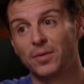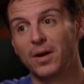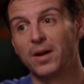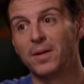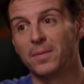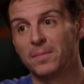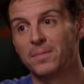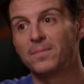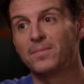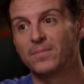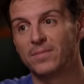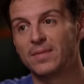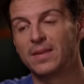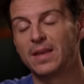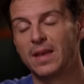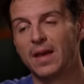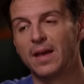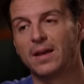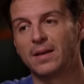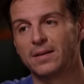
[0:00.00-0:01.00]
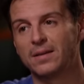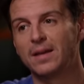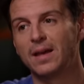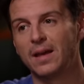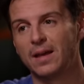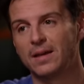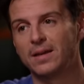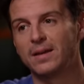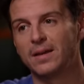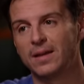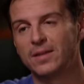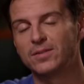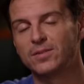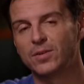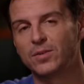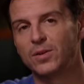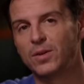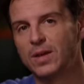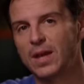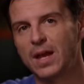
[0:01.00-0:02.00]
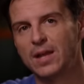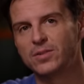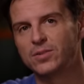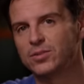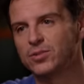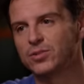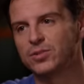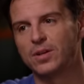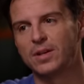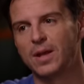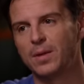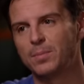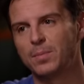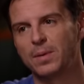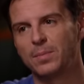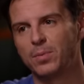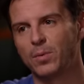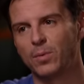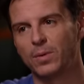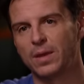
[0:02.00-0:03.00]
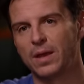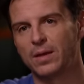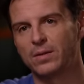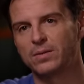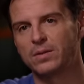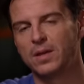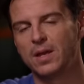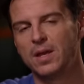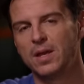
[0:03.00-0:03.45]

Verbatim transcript: right. Yeah. Yeah, yeah. And so you can't just shut out people without